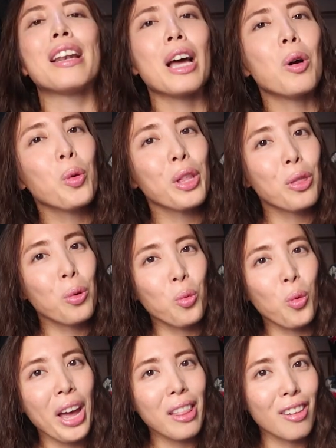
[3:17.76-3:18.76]
Now with the
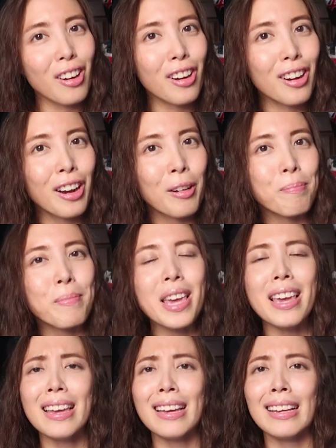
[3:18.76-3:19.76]
weather
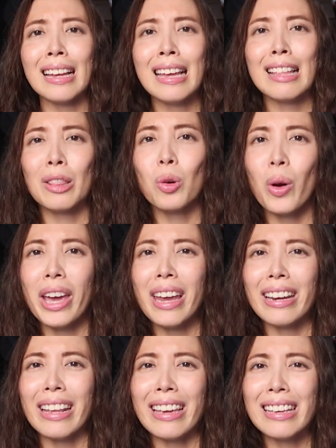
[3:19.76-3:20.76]
being the
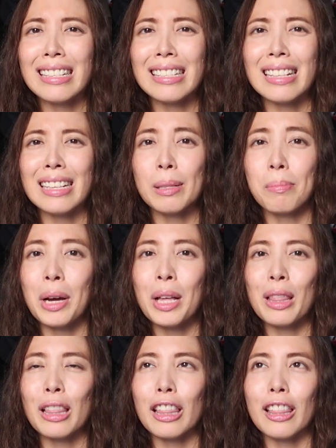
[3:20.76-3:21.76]
way it is this
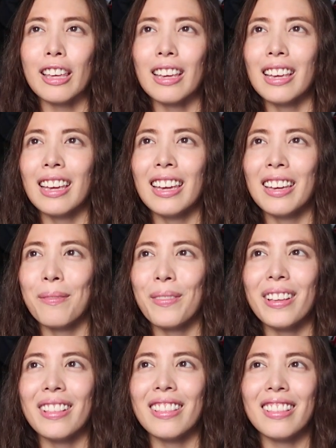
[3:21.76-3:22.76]
month, it,
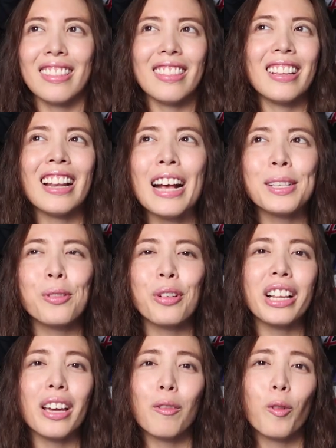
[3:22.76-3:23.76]
it hasn't
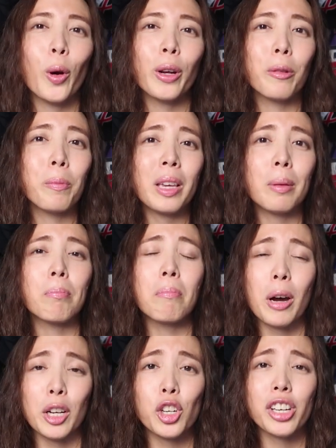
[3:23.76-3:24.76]
really afforded me
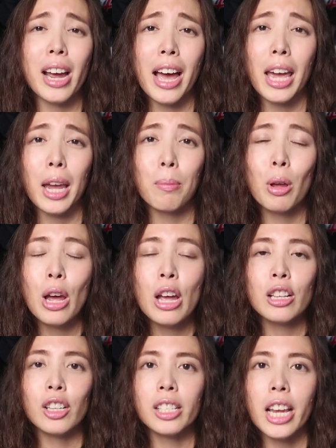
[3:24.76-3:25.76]
much time
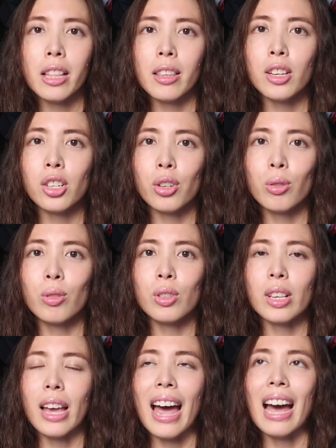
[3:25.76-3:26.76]
to take these
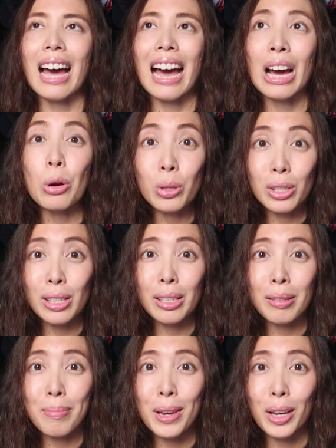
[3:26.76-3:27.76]
shoes out
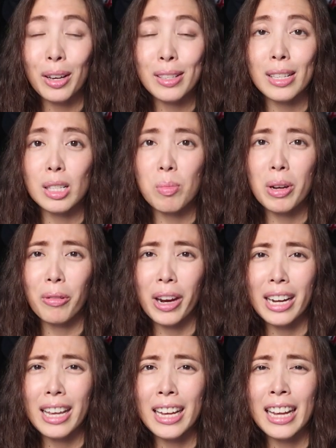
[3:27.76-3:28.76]
because it's been
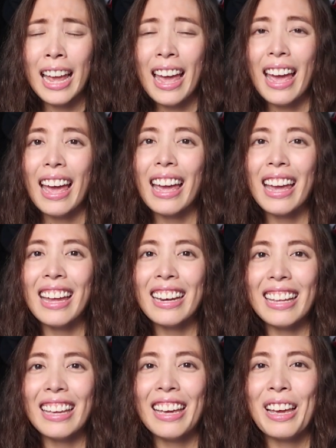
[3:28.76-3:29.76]
raining,
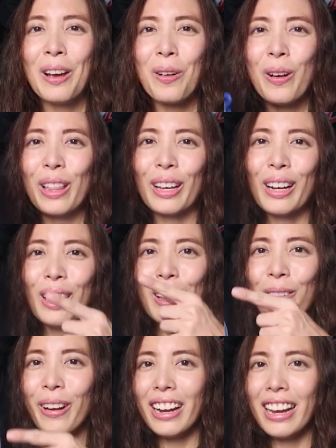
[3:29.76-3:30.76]
and with a
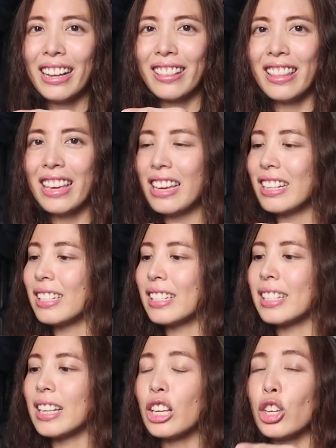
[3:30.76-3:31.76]
colorway like
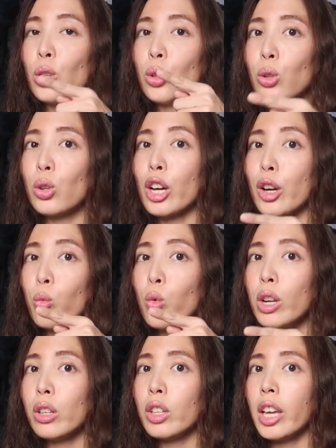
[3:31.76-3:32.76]
this, you do not
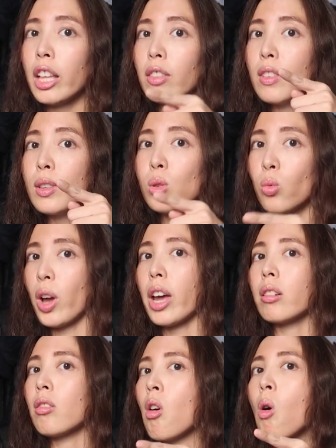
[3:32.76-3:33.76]
want to get this
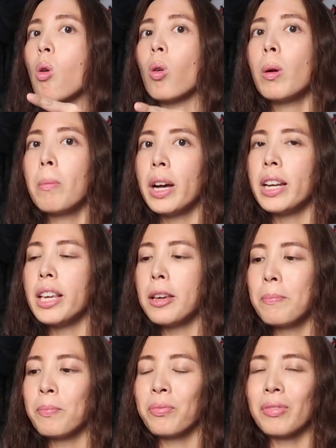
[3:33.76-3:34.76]
wet or
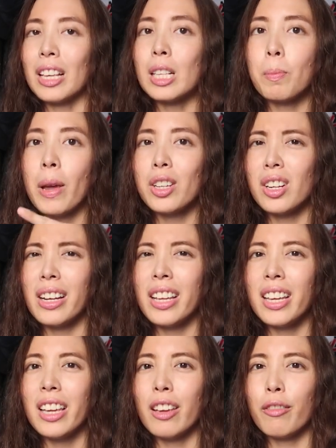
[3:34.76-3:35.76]
muddy,
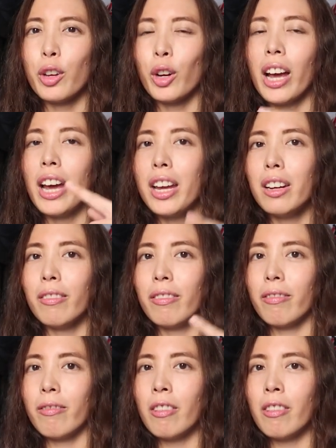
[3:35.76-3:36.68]
especially if you're kind of